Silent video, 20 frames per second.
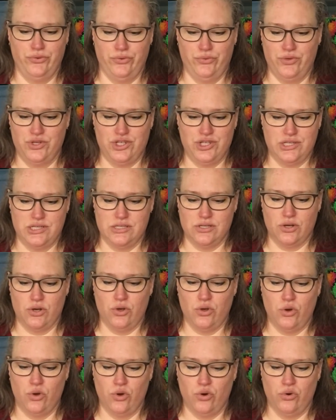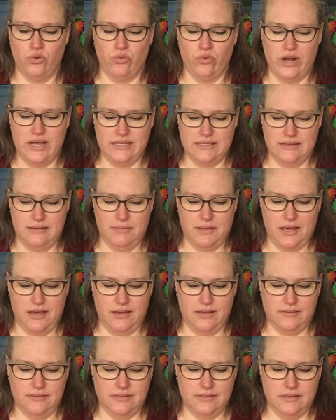which is crazy
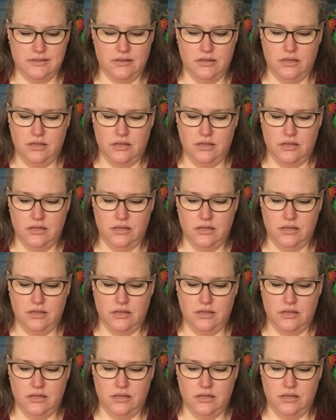pants.